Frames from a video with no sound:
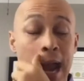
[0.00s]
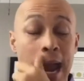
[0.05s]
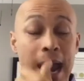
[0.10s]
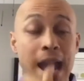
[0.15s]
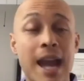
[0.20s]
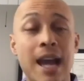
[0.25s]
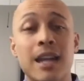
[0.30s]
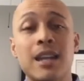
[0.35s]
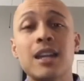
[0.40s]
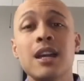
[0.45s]

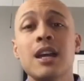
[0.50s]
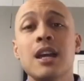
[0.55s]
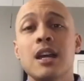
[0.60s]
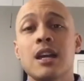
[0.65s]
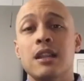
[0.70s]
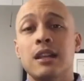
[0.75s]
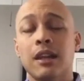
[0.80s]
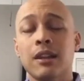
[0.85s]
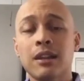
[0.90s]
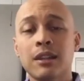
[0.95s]
And
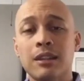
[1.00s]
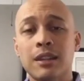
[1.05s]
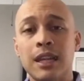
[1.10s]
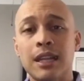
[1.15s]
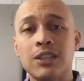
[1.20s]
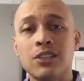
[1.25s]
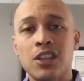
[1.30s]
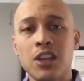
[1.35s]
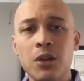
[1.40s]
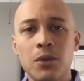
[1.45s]
the other
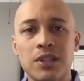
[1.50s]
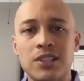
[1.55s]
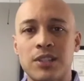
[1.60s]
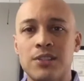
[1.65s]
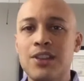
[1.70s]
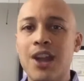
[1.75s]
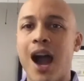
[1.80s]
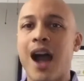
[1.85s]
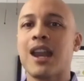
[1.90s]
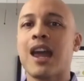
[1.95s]
thing too is
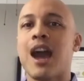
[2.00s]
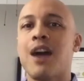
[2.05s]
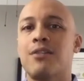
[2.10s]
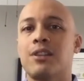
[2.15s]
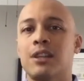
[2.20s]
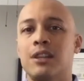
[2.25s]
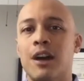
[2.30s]
not having